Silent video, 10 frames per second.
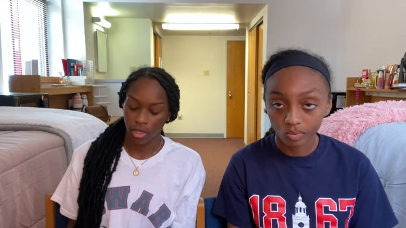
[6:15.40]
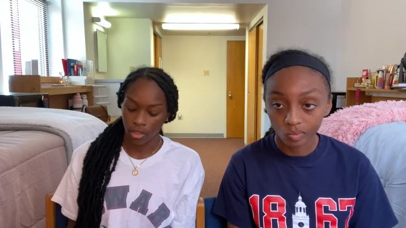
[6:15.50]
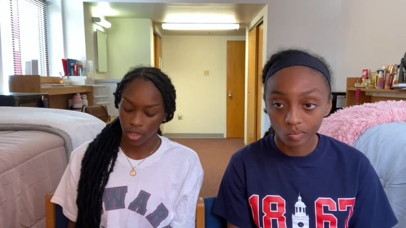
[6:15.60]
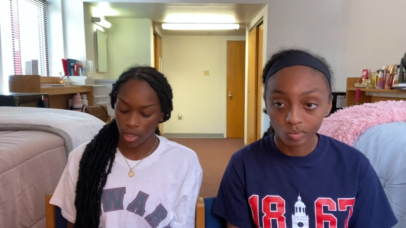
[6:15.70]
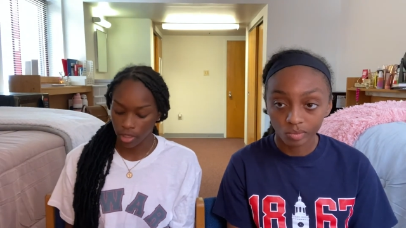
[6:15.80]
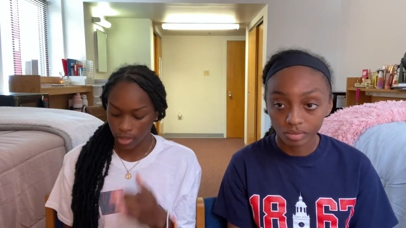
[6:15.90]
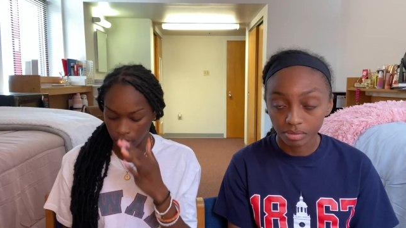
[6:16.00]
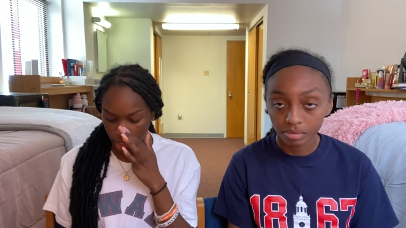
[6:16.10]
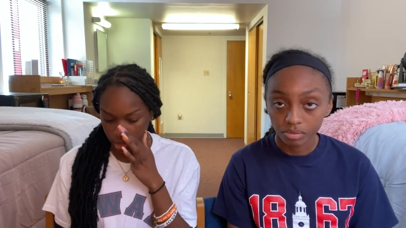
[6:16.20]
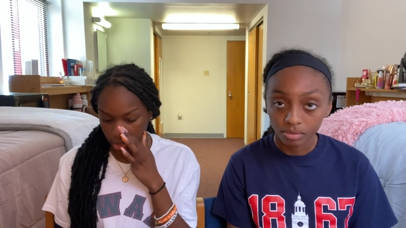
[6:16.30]
Speaker 1: a lot in a lot
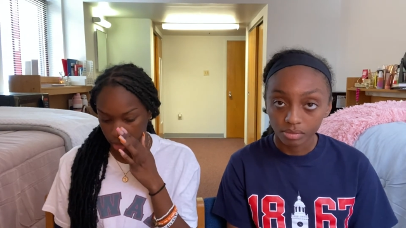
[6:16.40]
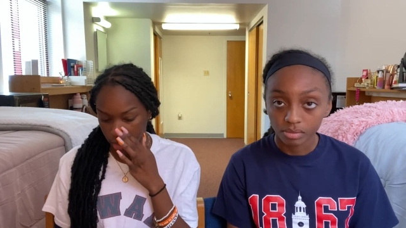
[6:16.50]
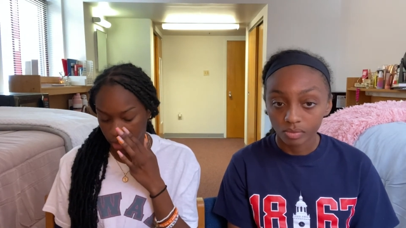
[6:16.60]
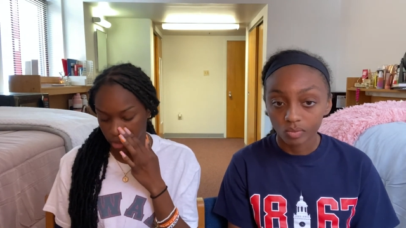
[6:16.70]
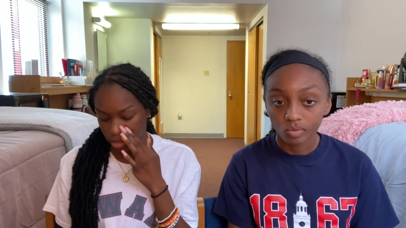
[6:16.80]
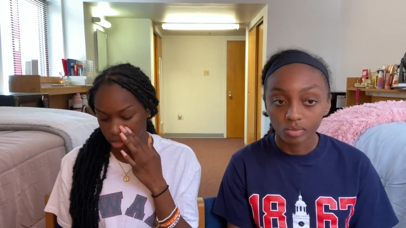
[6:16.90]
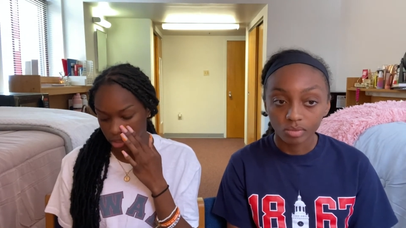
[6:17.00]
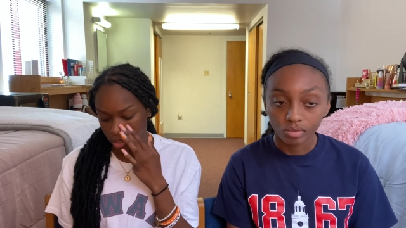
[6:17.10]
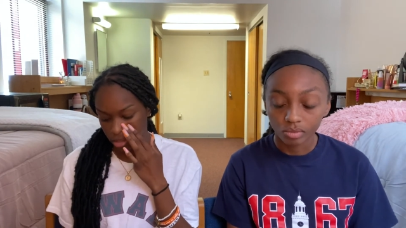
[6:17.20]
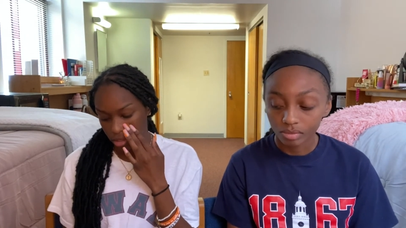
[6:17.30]
of things.
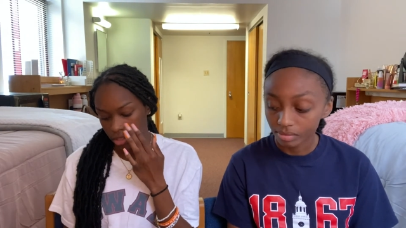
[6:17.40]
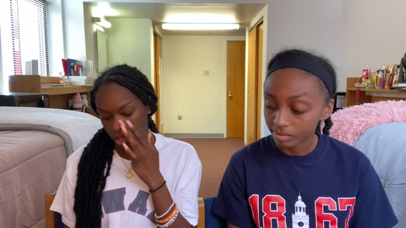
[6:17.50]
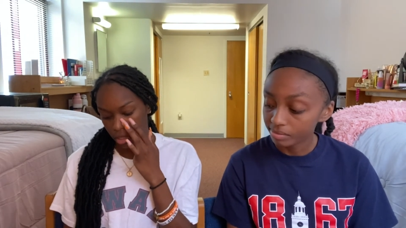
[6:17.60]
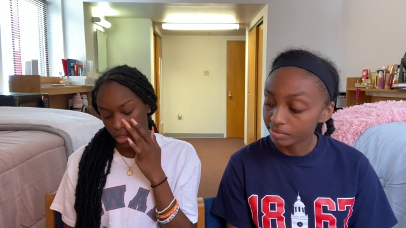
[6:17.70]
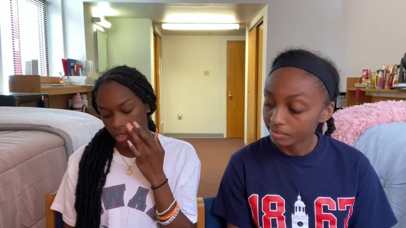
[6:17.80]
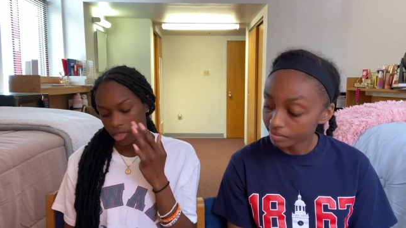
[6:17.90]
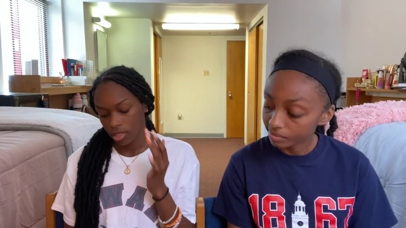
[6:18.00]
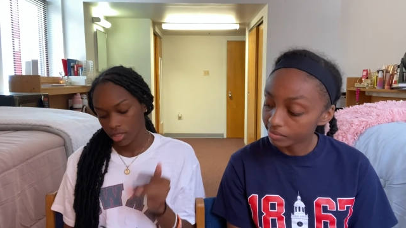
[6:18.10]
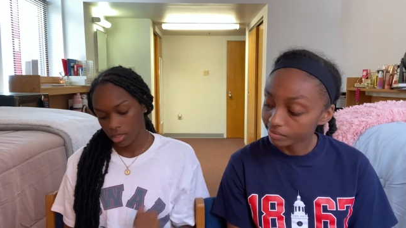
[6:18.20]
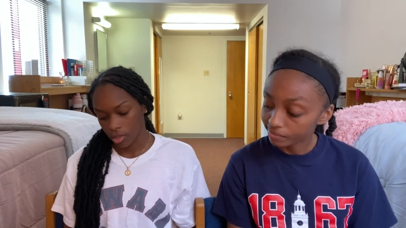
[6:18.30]

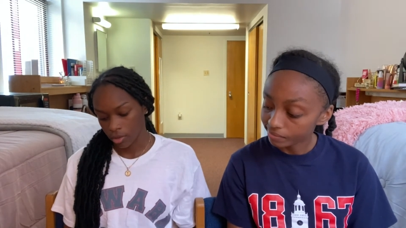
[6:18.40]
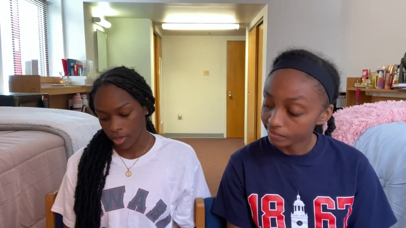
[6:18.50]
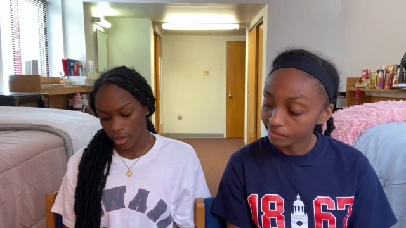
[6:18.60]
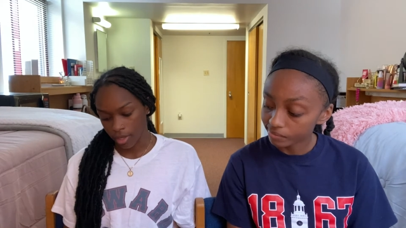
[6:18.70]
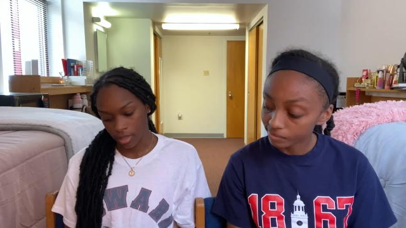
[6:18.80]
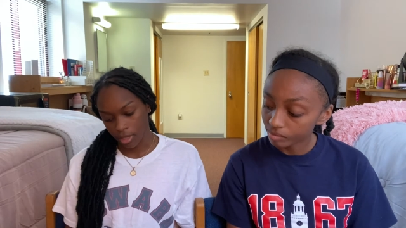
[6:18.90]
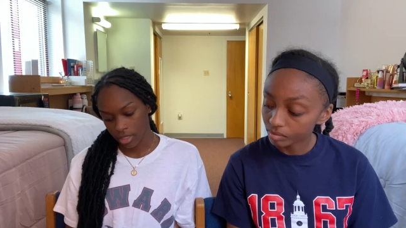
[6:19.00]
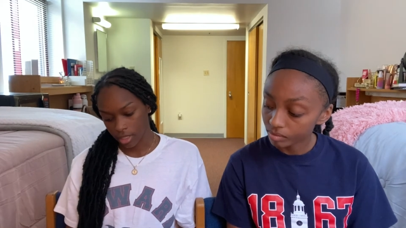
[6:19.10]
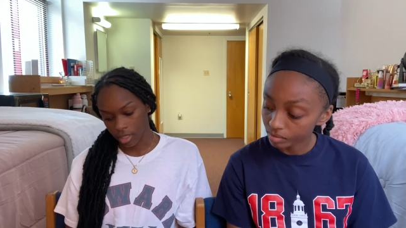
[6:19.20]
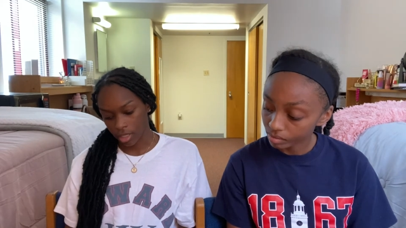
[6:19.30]
So yeah, that's
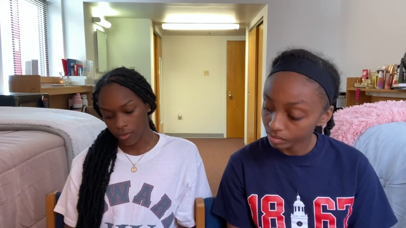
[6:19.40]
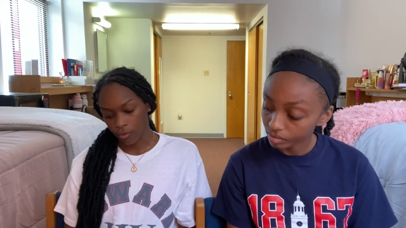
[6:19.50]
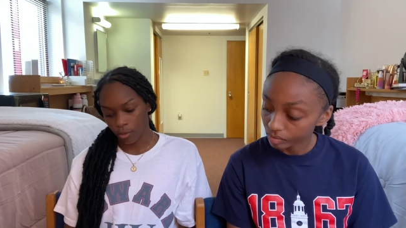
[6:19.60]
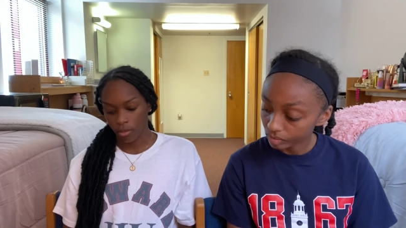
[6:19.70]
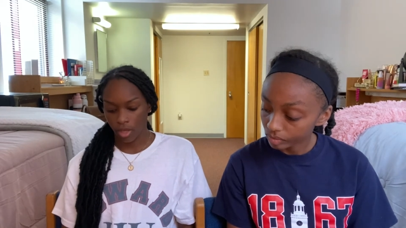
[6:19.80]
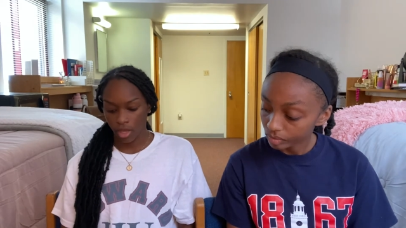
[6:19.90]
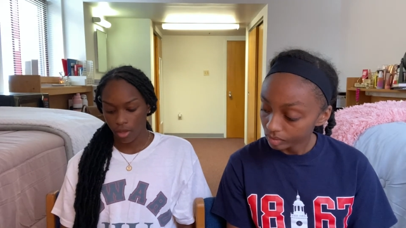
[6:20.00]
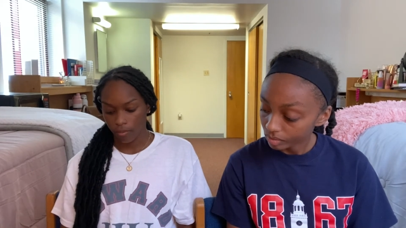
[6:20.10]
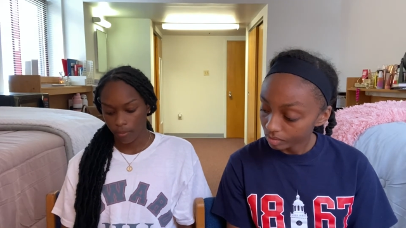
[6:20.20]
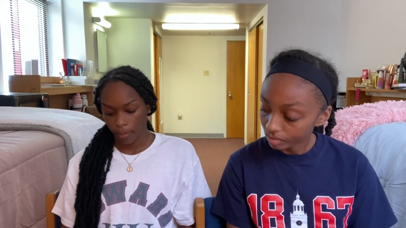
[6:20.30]
basically it for me.
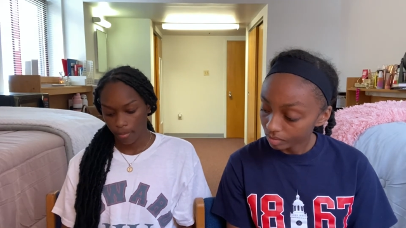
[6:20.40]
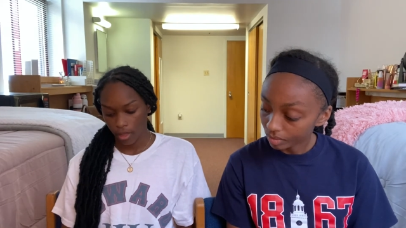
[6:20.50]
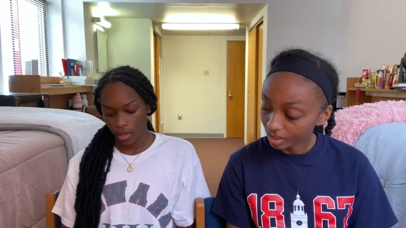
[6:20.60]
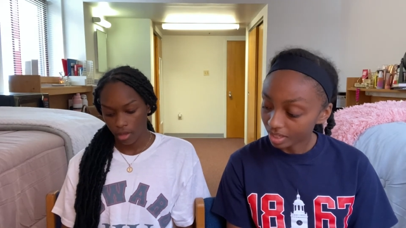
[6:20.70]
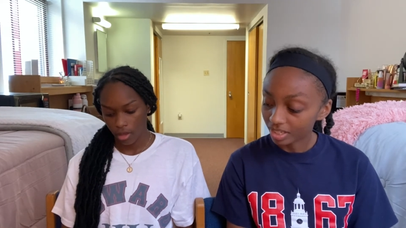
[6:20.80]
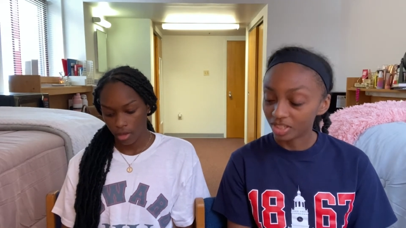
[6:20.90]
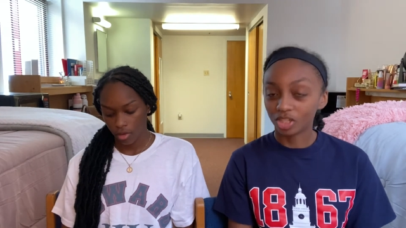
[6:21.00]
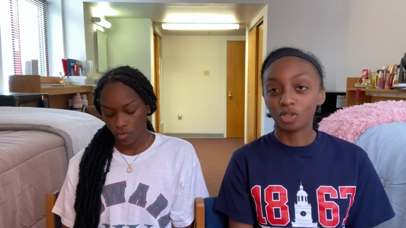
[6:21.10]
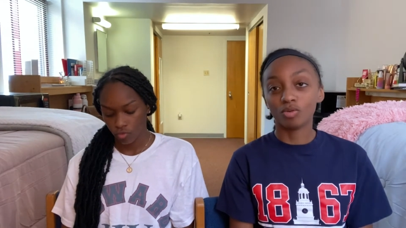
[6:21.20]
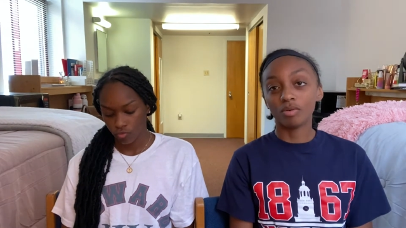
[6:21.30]
Speaker 2: So
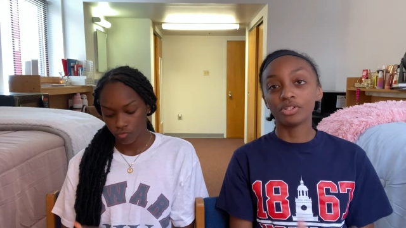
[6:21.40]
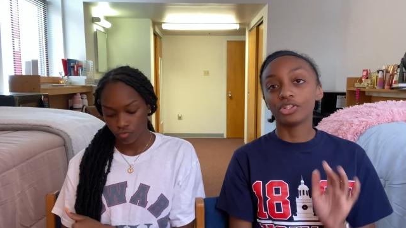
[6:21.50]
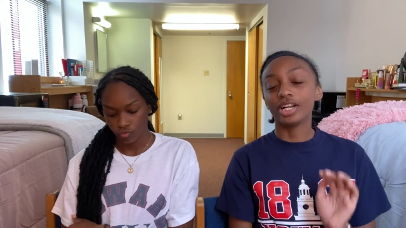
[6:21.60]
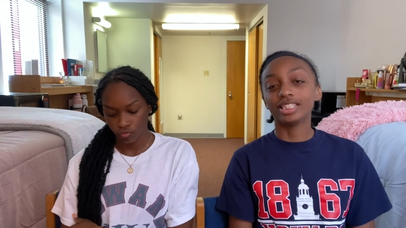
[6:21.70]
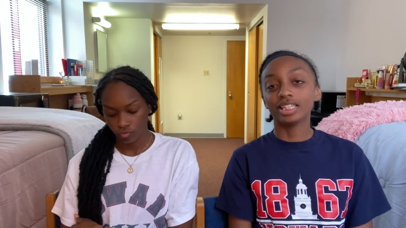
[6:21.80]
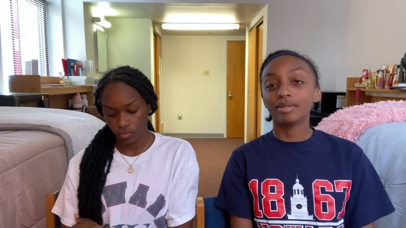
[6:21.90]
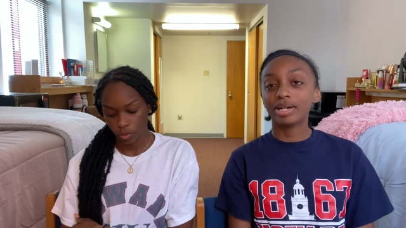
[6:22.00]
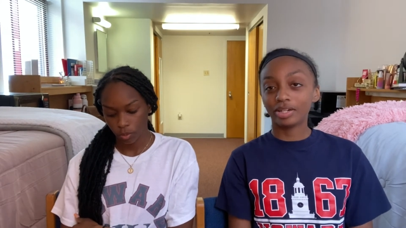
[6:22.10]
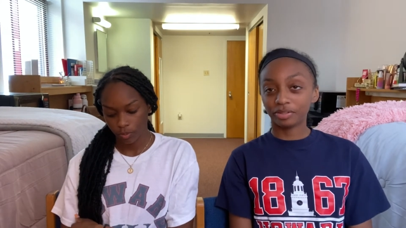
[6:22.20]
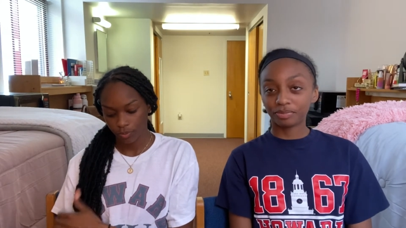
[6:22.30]
what was your essay
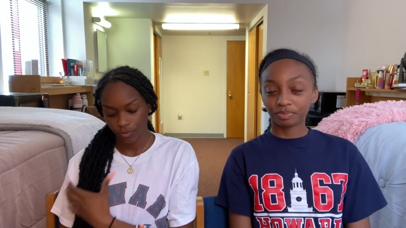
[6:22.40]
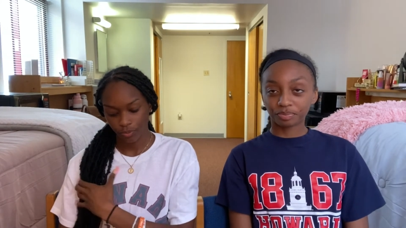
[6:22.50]
about?